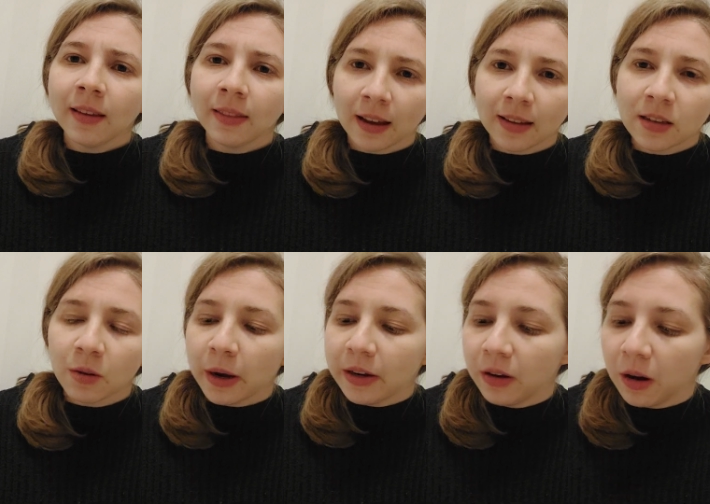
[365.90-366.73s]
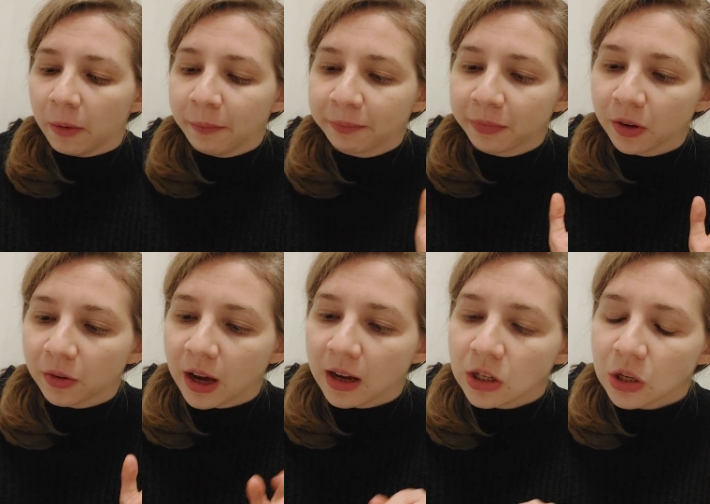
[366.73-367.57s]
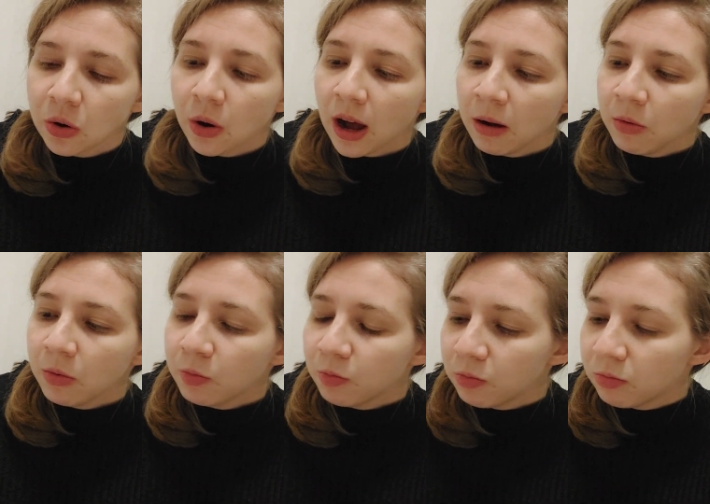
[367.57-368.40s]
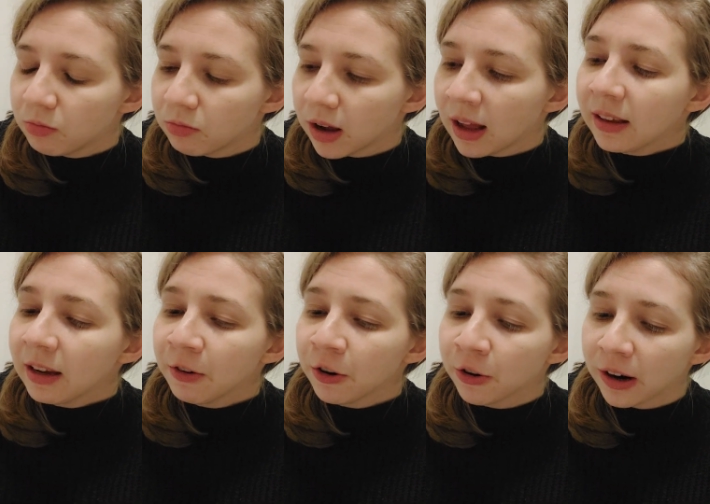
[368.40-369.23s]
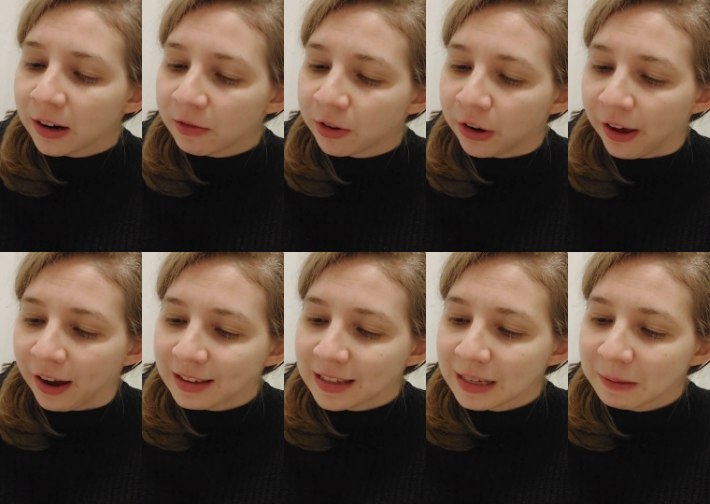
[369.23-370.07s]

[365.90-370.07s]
that that is the way to go. Okay, so I'll give her credit for that.